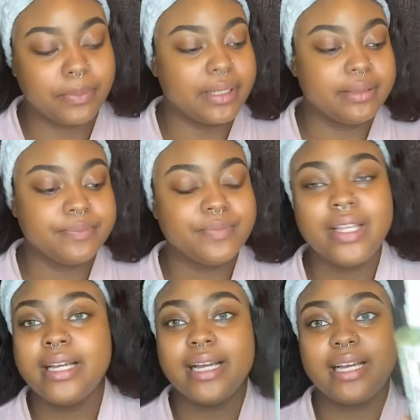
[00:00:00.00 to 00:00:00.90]
But
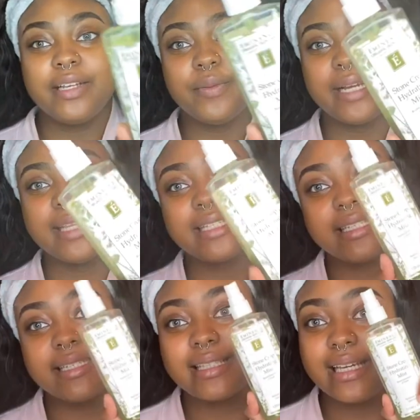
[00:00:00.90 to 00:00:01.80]
anyway, this
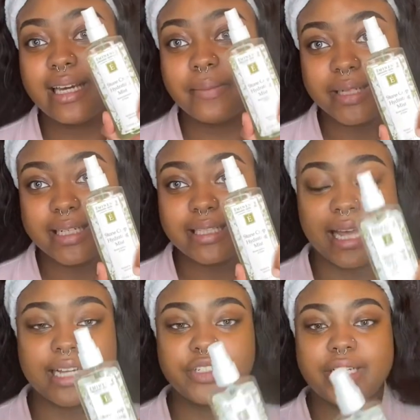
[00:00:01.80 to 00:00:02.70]
is the Eminence
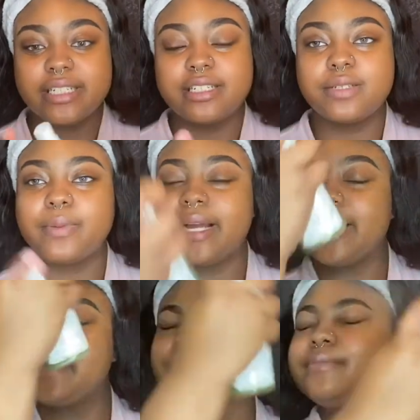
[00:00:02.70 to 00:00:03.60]
Hydration Spray.